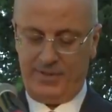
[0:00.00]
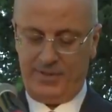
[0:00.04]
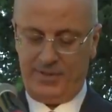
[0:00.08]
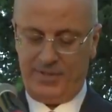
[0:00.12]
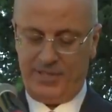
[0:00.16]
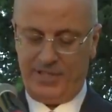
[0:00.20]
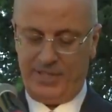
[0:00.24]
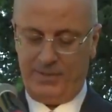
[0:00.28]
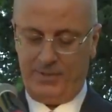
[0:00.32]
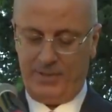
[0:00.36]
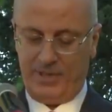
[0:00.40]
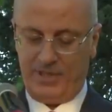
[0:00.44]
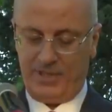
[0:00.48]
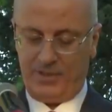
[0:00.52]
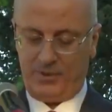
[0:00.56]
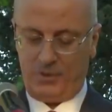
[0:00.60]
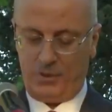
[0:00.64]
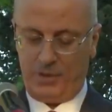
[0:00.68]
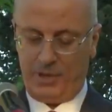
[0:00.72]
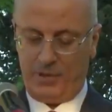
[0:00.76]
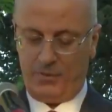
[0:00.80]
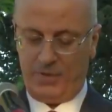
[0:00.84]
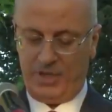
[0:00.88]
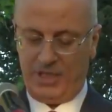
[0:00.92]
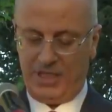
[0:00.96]
similar
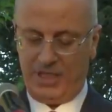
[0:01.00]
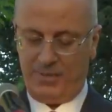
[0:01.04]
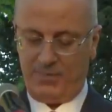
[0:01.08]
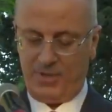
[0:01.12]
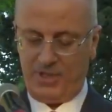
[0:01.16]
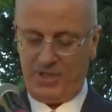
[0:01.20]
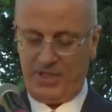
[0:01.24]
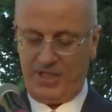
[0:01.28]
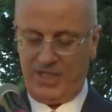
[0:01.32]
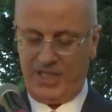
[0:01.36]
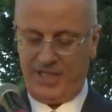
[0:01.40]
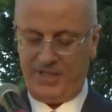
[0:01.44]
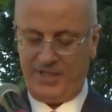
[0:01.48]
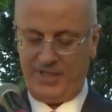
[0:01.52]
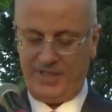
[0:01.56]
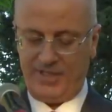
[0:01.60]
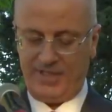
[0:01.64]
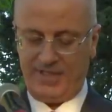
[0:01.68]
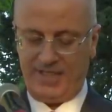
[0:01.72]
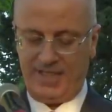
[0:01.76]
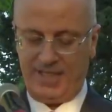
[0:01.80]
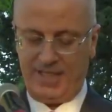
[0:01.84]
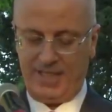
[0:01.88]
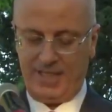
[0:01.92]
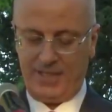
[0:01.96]
to the well-appreciated
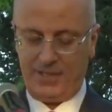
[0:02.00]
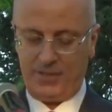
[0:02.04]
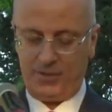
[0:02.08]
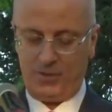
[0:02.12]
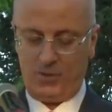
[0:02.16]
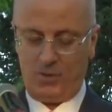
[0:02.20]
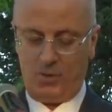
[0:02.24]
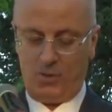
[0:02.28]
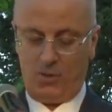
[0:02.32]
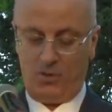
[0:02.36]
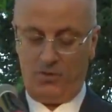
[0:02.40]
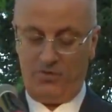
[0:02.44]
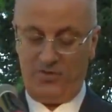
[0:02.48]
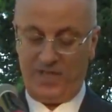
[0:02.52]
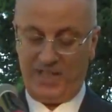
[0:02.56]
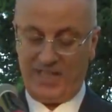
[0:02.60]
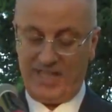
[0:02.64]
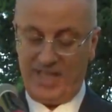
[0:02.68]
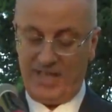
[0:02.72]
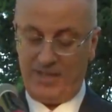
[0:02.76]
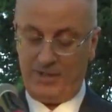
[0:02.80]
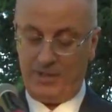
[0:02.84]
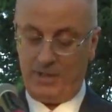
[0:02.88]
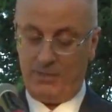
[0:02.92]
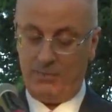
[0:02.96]
stance of the
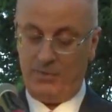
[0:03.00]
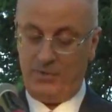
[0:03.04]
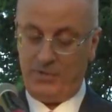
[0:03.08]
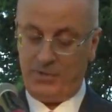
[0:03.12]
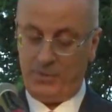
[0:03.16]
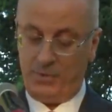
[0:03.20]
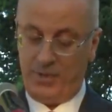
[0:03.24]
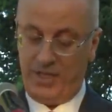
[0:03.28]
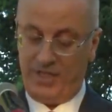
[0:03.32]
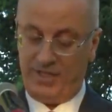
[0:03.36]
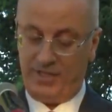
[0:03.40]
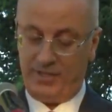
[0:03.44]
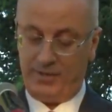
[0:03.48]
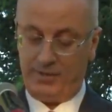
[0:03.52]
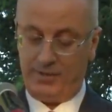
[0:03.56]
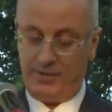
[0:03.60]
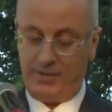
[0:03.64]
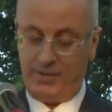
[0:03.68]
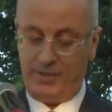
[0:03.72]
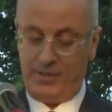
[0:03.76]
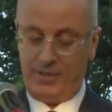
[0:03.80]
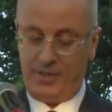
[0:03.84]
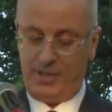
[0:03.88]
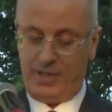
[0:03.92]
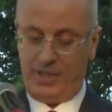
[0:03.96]
Kingdom of Sweden
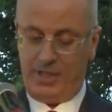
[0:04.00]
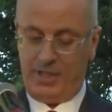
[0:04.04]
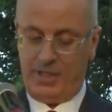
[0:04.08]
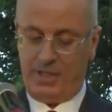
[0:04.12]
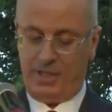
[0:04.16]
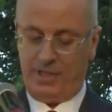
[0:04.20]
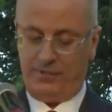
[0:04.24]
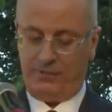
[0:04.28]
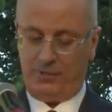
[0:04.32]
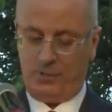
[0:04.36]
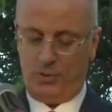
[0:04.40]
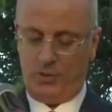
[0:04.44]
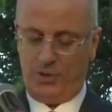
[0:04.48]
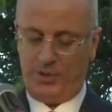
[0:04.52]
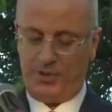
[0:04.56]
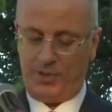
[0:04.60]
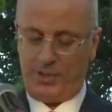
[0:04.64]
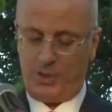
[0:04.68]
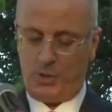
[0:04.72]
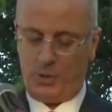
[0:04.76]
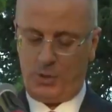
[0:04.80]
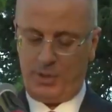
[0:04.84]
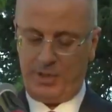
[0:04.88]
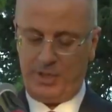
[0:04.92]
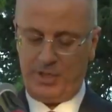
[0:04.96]
in the full
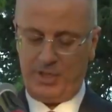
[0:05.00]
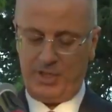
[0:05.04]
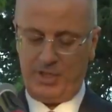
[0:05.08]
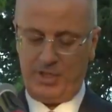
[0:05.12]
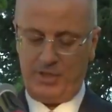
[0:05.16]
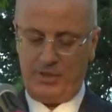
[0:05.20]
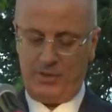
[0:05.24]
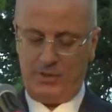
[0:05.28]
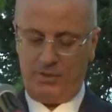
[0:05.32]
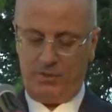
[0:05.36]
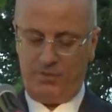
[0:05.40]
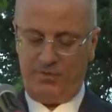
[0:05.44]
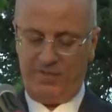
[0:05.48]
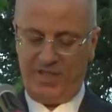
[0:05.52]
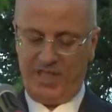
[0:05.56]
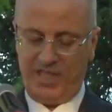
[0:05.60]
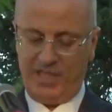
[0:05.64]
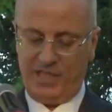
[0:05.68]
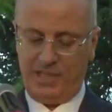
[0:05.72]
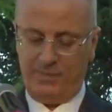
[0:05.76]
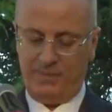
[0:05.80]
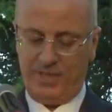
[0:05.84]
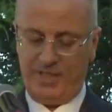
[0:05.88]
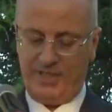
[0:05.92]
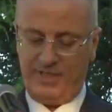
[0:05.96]
recognition of the
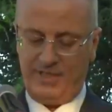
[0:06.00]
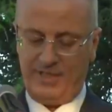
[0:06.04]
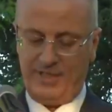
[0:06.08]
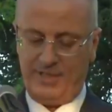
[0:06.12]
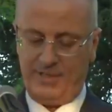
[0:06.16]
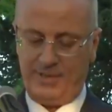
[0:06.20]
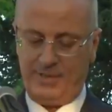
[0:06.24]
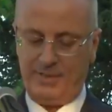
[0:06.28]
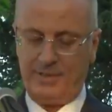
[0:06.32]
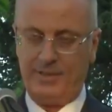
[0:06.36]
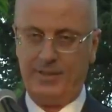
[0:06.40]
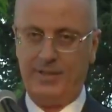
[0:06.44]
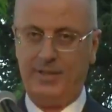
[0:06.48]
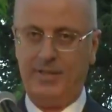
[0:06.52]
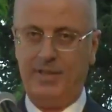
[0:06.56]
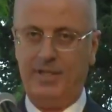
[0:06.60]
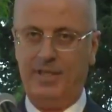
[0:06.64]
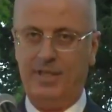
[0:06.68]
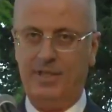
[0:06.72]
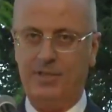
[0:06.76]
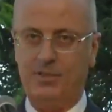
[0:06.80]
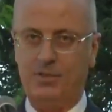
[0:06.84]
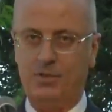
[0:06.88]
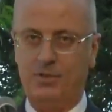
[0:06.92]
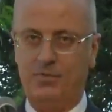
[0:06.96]
independent
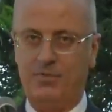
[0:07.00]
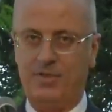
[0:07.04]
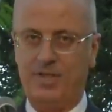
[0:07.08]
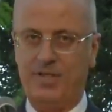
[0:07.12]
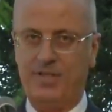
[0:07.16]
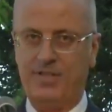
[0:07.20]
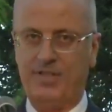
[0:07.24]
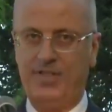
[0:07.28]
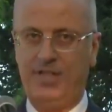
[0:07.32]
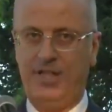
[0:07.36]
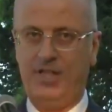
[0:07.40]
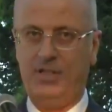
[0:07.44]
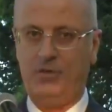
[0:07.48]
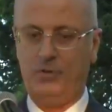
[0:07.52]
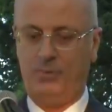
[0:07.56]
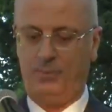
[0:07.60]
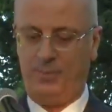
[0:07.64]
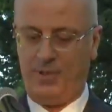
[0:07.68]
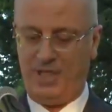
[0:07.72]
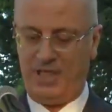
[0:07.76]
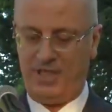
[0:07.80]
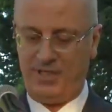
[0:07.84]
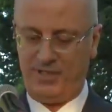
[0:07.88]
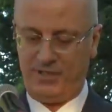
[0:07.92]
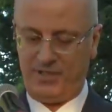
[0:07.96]
and sovereign state
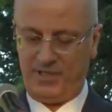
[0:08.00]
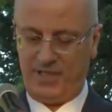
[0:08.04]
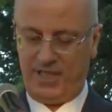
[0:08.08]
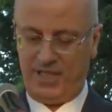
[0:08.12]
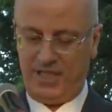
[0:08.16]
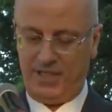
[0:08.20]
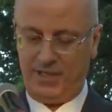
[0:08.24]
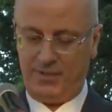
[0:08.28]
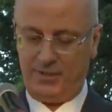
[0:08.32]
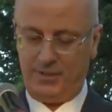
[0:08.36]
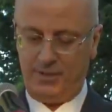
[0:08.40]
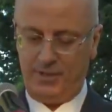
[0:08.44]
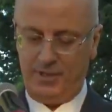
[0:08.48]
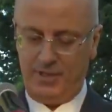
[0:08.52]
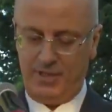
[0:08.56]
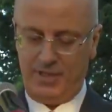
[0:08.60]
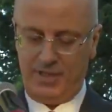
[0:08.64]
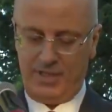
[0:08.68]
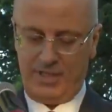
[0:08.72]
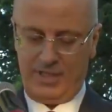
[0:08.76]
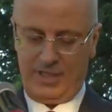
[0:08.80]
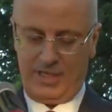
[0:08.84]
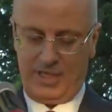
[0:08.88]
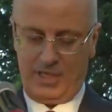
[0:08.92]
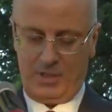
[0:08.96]
of Palestine
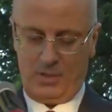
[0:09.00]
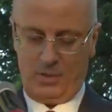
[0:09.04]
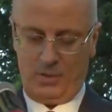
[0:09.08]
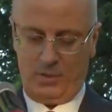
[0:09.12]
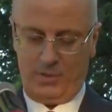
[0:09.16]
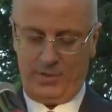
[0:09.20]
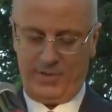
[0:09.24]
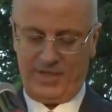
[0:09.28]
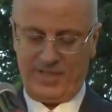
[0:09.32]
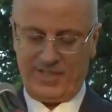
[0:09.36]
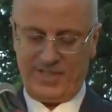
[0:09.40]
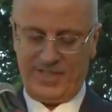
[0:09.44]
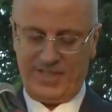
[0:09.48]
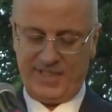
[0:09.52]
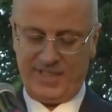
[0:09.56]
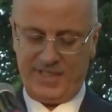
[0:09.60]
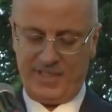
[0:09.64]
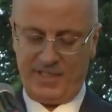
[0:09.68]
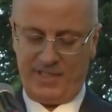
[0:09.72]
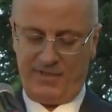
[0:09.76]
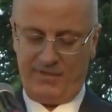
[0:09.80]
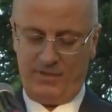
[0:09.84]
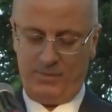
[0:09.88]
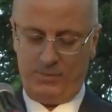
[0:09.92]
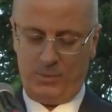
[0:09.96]
along the
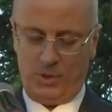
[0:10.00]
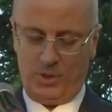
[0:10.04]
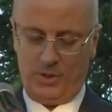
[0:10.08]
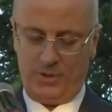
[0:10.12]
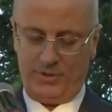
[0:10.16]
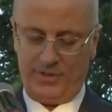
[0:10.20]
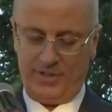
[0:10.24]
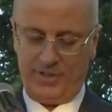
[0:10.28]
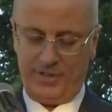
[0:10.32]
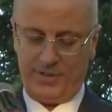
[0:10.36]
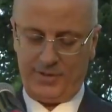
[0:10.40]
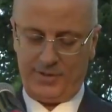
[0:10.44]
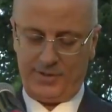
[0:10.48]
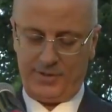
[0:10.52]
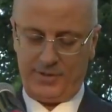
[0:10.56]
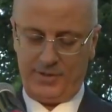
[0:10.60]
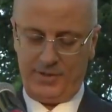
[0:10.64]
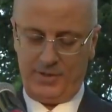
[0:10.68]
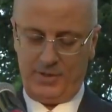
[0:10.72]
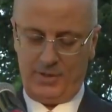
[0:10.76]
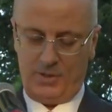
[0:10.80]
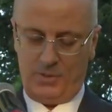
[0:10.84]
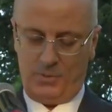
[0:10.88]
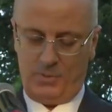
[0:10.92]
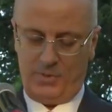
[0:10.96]
67 borders
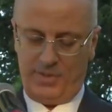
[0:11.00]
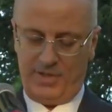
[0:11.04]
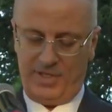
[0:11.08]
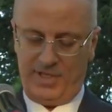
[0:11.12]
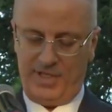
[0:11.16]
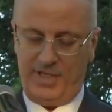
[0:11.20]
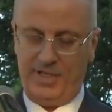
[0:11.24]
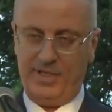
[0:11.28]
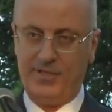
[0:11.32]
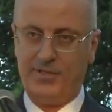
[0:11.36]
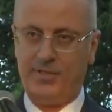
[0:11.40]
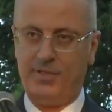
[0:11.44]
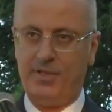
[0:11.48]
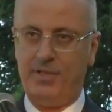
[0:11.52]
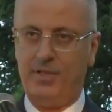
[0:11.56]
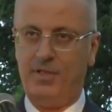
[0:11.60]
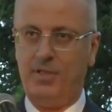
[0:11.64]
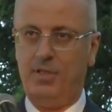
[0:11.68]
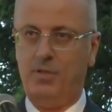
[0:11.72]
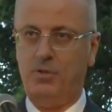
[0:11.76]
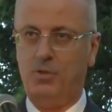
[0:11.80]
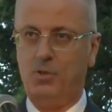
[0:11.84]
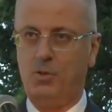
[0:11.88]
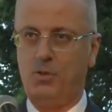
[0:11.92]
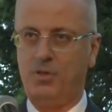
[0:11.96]
with East
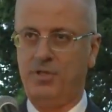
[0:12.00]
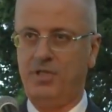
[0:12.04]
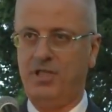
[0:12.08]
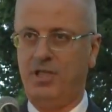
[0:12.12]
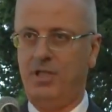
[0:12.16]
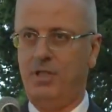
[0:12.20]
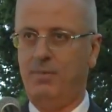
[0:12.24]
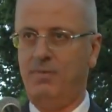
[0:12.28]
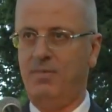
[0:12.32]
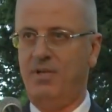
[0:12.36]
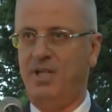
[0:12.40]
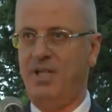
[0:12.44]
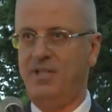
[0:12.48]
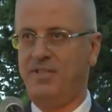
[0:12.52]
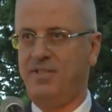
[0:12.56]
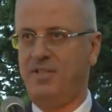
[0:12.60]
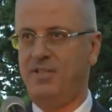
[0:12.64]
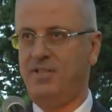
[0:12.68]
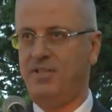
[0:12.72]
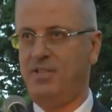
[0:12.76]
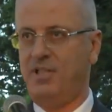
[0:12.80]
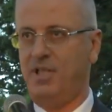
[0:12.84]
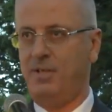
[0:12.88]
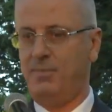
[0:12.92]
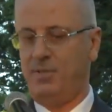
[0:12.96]
Jerusalem as
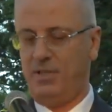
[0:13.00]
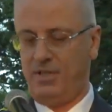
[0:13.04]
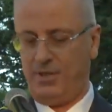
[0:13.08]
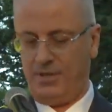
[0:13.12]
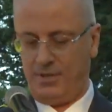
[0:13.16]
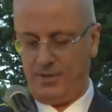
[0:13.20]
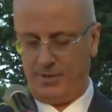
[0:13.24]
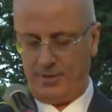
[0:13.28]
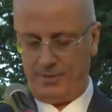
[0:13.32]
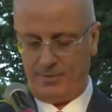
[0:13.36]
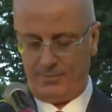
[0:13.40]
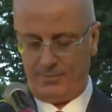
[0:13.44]
its capital.